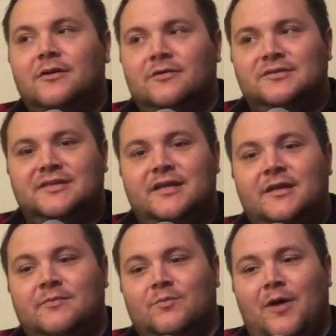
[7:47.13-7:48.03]
You don't see
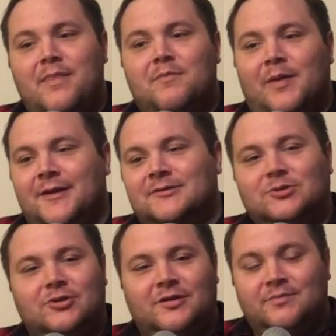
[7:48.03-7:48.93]
him on the bench
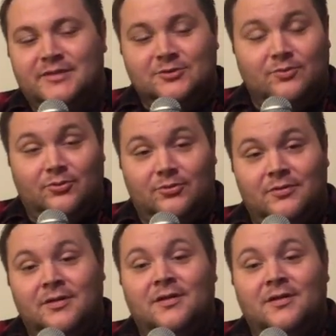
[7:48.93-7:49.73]
looking miserable.